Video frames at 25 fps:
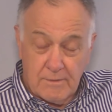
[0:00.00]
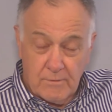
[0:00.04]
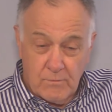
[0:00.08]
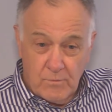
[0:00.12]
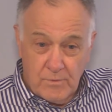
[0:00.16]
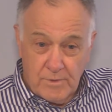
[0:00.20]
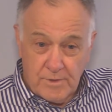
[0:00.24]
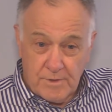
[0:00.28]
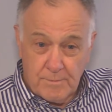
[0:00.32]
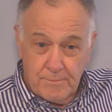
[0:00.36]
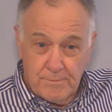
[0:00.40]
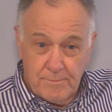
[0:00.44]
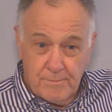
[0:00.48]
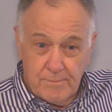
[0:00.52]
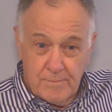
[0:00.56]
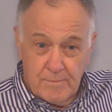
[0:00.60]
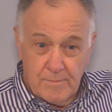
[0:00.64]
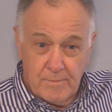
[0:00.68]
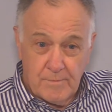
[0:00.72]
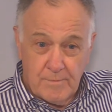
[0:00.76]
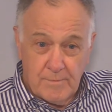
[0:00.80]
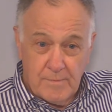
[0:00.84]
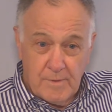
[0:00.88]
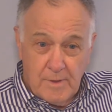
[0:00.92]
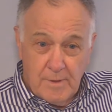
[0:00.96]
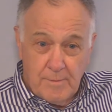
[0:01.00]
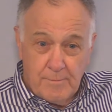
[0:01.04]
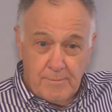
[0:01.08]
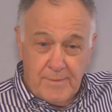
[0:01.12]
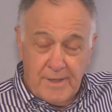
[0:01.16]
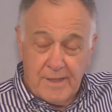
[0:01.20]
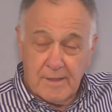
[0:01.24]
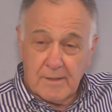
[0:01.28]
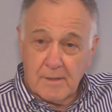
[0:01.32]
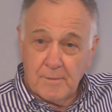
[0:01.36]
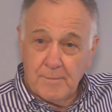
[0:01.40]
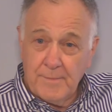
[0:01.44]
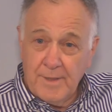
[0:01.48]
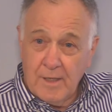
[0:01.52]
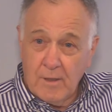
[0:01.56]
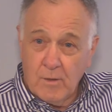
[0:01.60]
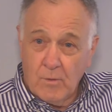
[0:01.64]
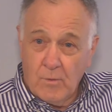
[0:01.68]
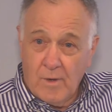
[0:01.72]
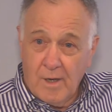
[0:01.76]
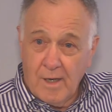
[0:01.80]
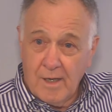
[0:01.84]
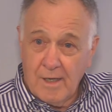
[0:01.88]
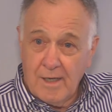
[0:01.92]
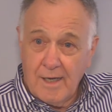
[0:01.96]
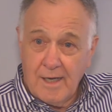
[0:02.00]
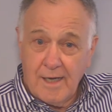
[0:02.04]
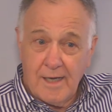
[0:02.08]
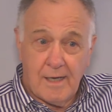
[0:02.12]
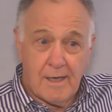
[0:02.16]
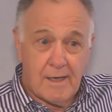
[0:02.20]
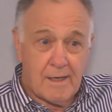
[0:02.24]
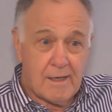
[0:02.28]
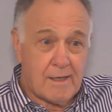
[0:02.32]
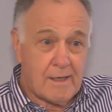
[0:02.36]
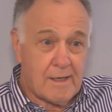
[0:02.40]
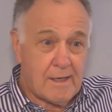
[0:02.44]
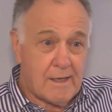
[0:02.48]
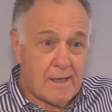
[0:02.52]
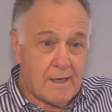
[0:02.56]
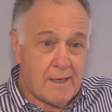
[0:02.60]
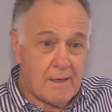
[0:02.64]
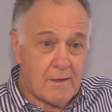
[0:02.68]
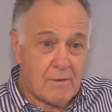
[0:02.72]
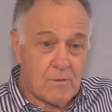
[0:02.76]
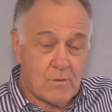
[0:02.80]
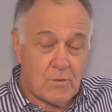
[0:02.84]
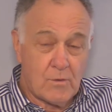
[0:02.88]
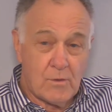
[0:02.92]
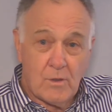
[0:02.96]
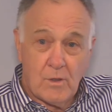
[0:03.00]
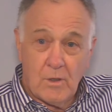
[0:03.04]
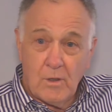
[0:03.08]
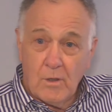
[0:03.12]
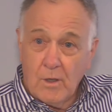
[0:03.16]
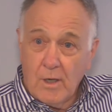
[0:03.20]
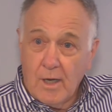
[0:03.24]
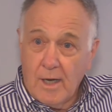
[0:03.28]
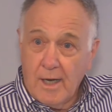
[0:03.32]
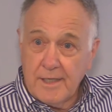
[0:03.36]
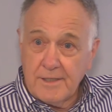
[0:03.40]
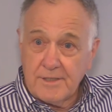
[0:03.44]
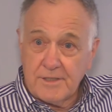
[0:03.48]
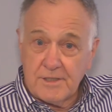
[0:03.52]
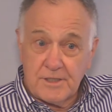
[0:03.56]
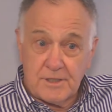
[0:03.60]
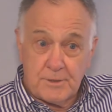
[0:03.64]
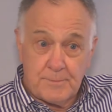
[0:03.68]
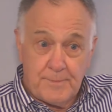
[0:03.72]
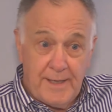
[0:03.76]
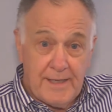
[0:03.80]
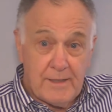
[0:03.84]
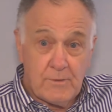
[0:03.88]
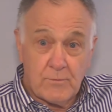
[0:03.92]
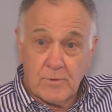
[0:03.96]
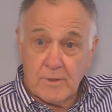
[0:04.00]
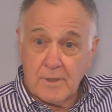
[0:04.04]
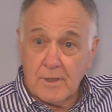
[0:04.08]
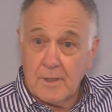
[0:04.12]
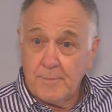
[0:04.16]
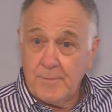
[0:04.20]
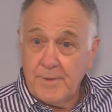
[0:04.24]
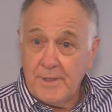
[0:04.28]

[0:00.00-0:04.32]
With medical marijuana, I suspect we're going to